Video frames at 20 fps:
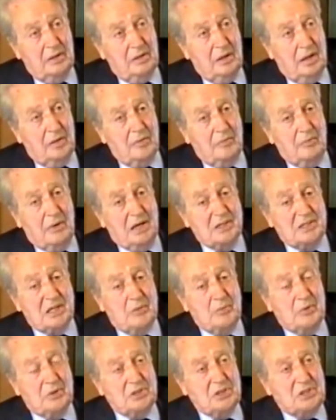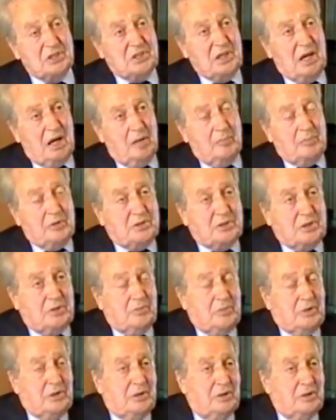Otherwise, they wouldn't stay, presumably.